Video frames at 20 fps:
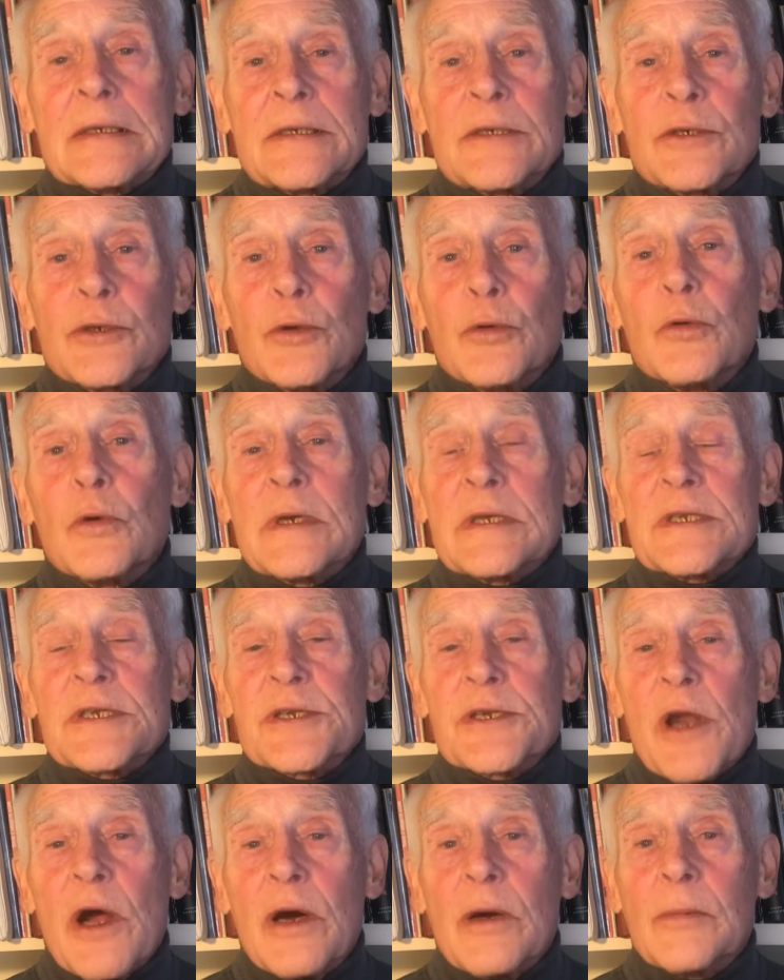two
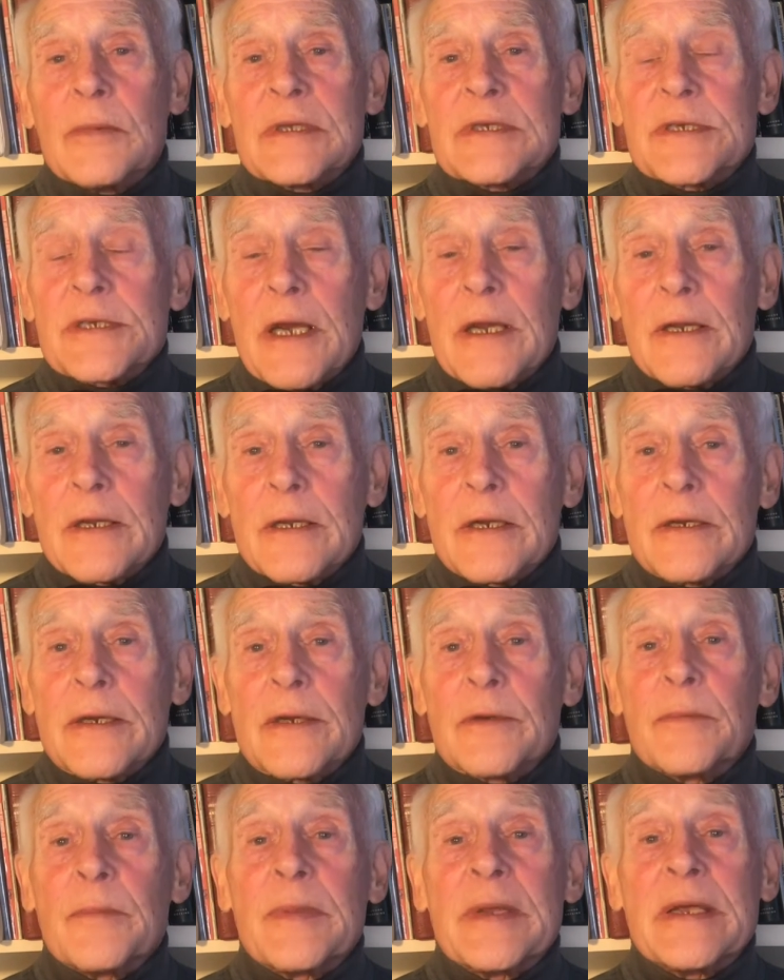installments are going
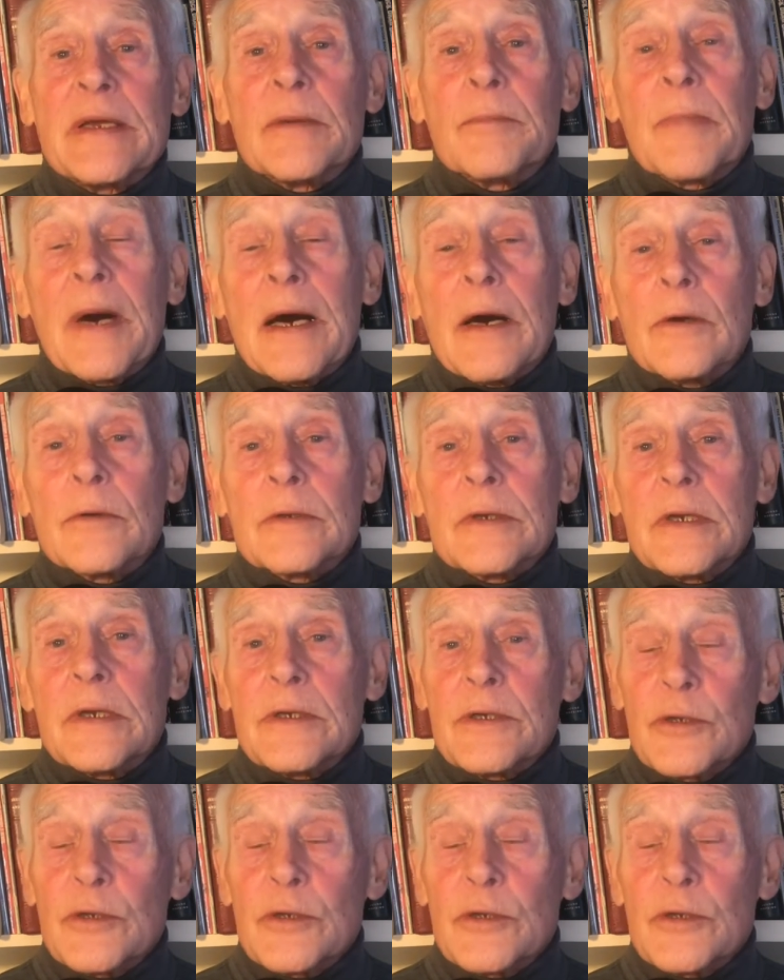to be about